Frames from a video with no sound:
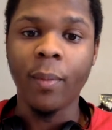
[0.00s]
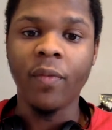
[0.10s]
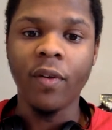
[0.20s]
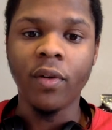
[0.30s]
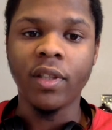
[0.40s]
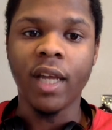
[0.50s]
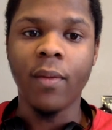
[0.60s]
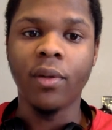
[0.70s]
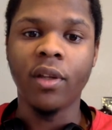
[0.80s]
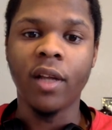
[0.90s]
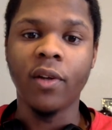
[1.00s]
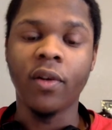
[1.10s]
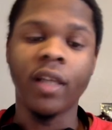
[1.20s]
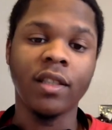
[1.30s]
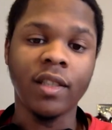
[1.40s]
if he were to stay with the Thunder.
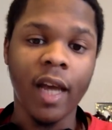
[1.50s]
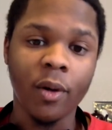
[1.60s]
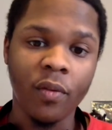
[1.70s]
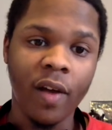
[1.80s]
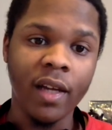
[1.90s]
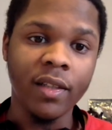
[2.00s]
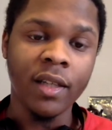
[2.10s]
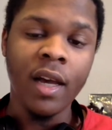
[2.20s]
That's a sacrifice.